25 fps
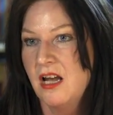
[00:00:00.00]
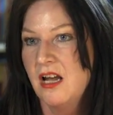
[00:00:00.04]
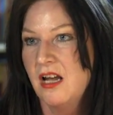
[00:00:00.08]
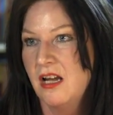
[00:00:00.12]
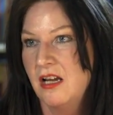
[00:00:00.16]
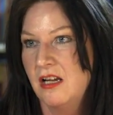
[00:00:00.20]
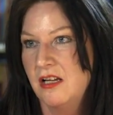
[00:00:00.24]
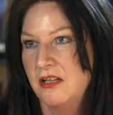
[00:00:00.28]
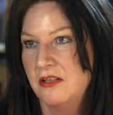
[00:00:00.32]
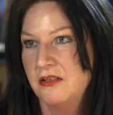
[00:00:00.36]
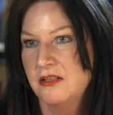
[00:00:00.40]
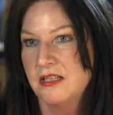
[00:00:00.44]

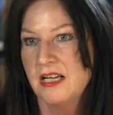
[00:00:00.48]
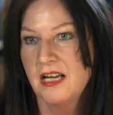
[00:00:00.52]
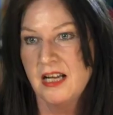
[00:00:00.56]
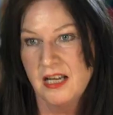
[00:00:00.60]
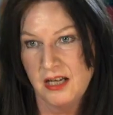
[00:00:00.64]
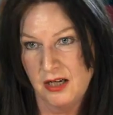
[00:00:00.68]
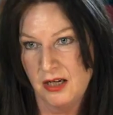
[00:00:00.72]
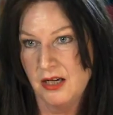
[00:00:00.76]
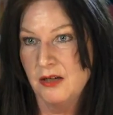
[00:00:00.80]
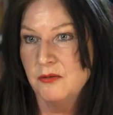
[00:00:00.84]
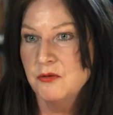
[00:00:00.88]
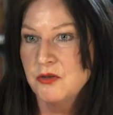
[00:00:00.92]
and
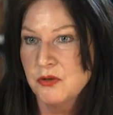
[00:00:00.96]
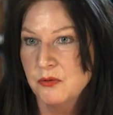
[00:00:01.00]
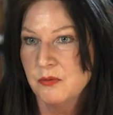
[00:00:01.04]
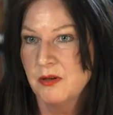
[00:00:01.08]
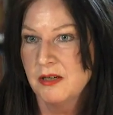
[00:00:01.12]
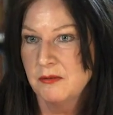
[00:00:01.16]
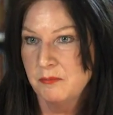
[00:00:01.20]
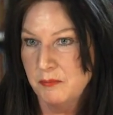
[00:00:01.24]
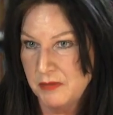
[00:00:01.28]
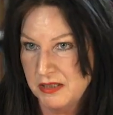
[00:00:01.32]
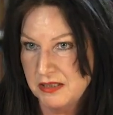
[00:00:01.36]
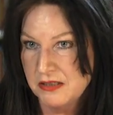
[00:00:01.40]
how to
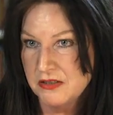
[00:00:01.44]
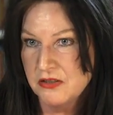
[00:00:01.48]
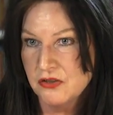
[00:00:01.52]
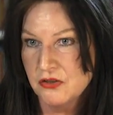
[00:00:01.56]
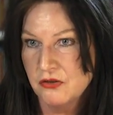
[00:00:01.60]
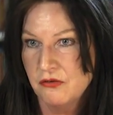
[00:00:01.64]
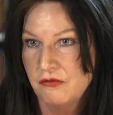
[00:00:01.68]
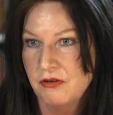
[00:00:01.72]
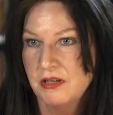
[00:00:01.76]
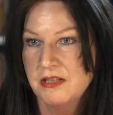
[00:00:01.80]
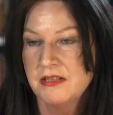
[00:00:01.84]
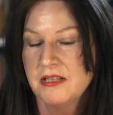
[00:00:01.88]

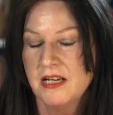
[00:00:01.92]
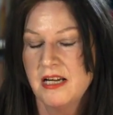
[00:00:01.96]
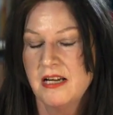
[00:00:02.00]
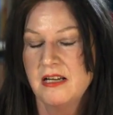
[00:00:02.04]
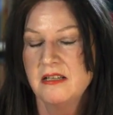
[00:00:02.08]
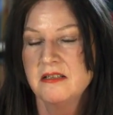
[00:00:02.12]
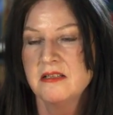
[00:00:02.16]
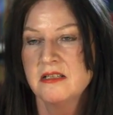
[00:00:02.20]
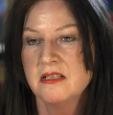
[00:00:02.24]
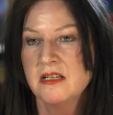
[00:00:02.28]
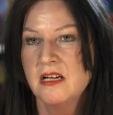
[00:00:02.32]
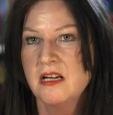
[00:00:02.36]
administer a
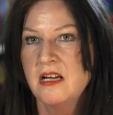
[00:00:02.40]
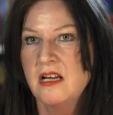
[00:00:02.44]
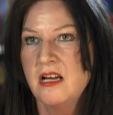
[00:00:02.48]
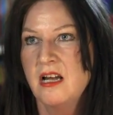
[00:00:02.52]
test,